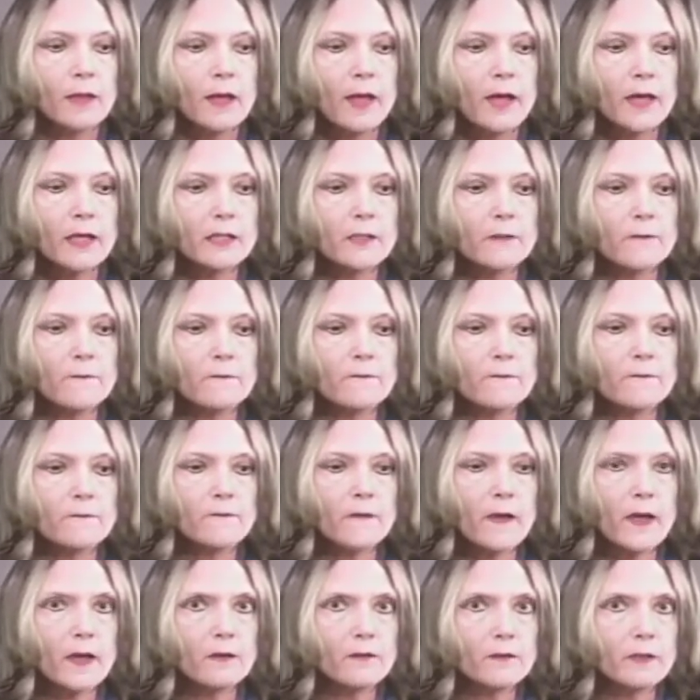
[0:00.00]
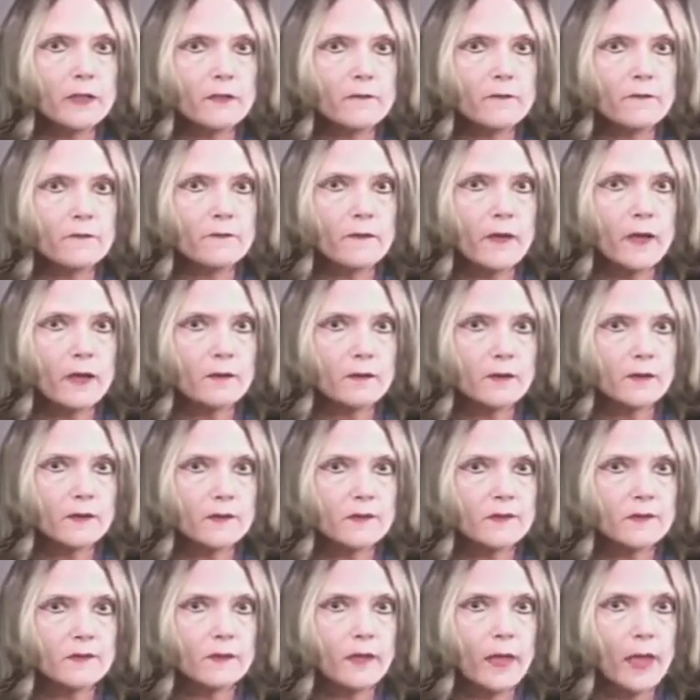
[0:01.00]
and a very, very
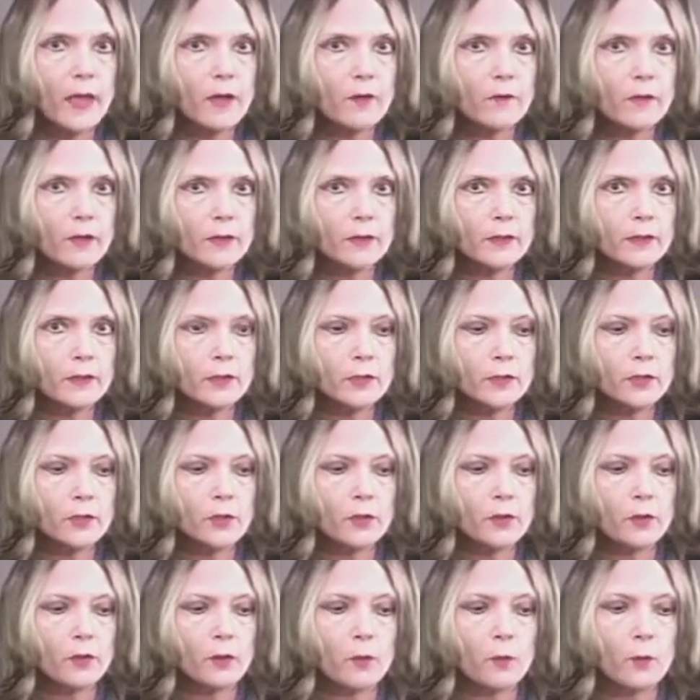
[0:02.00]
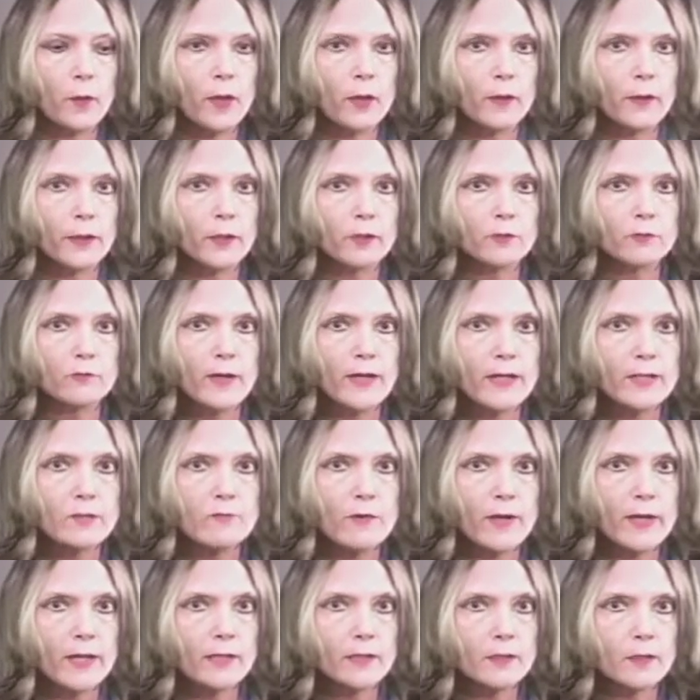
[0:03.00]
scary little girl wearing a red
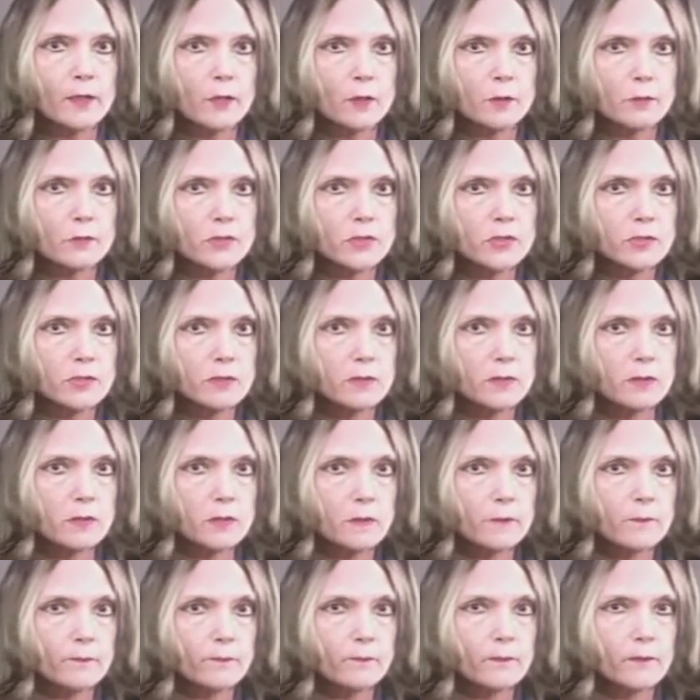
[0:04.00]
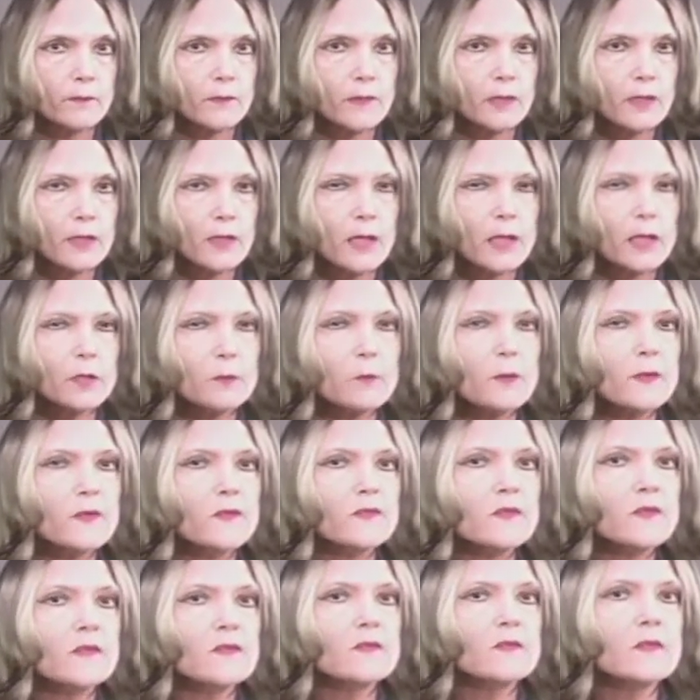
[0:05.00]
raincoat. It
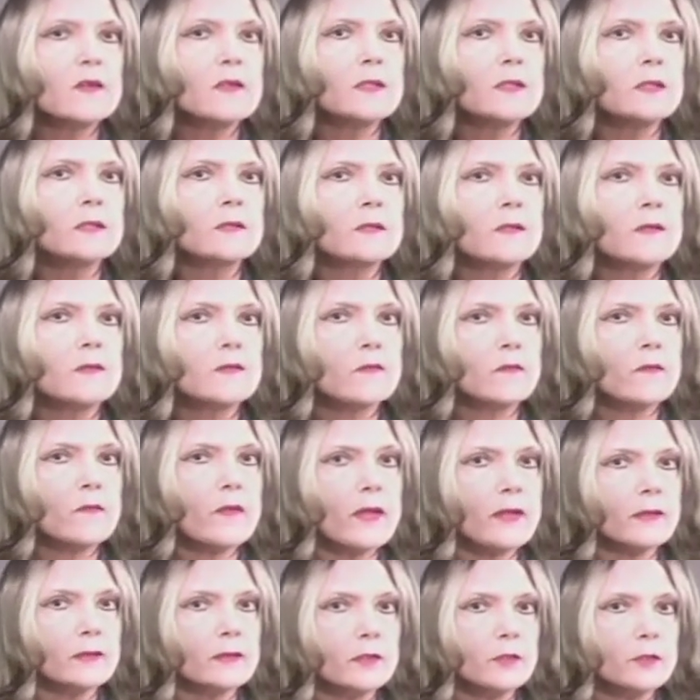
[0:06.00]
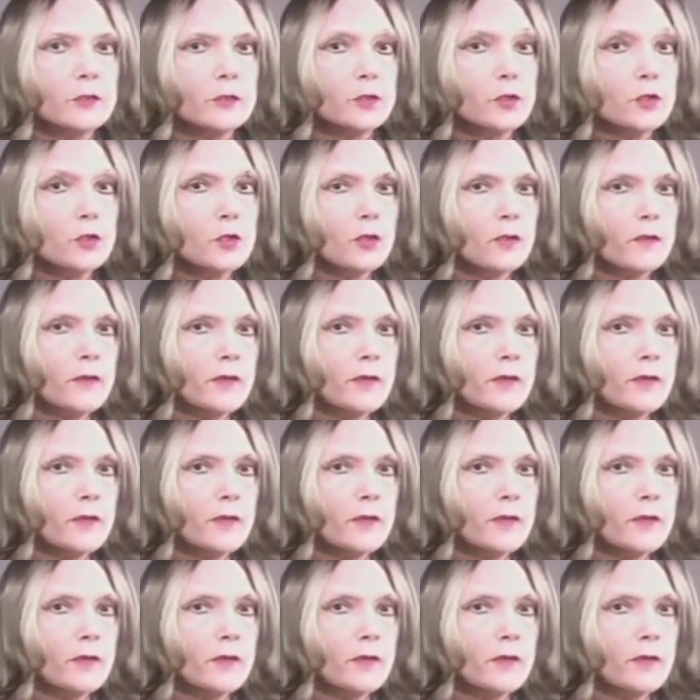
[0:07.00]
was the subtleness of that little girl